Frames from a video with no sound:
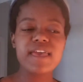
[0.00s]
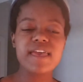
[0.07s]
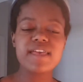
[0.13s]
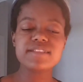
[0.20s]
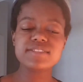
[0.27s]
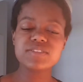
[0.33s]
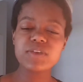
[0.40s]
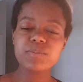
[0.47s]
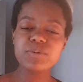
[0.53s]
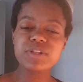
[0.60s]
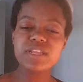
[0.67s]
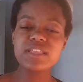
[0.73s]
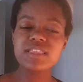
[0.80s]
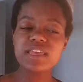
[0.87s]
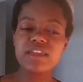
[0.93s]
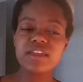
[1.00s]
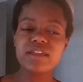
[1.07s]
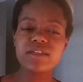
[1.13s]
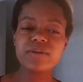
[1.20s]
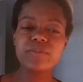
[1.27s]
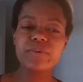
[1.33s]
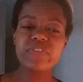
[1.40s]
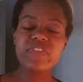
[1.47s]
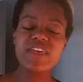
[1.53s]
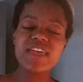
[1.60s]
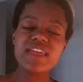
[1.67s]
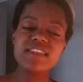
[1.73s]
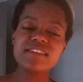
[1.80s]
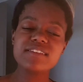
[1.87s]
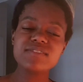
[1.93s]
And so I put it in there, but
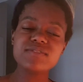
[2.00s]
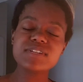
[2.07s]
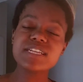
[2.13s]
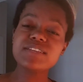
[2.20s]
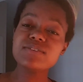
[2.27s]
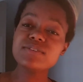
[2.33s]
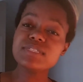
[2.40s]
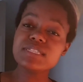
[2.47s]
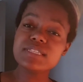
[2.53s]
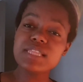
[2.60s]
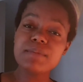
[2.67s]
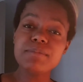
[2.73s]
then when I used